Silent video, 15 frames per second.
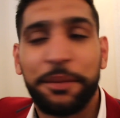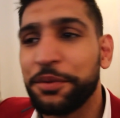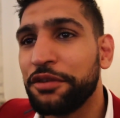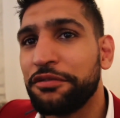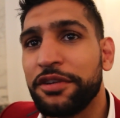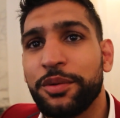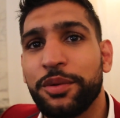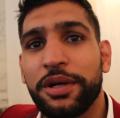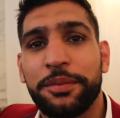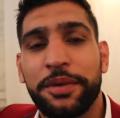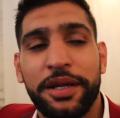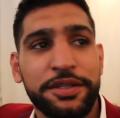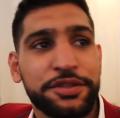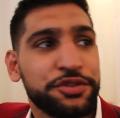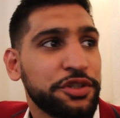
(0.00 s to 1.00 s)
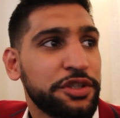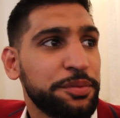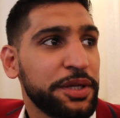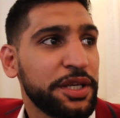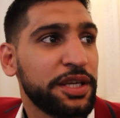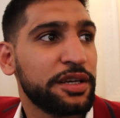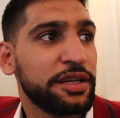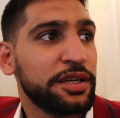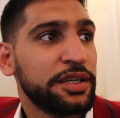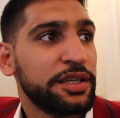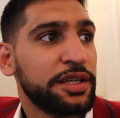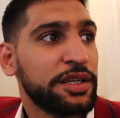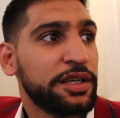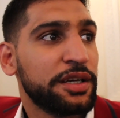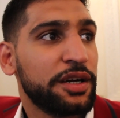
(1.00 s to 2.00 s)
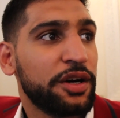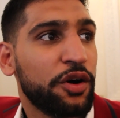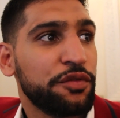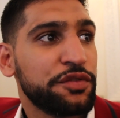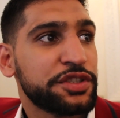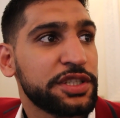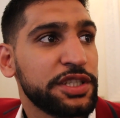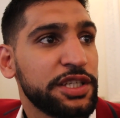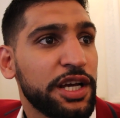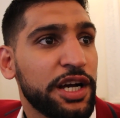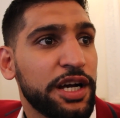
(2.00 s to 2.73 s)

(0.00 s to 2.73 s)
I'm doing really well, man. It's good to be here. Obviously,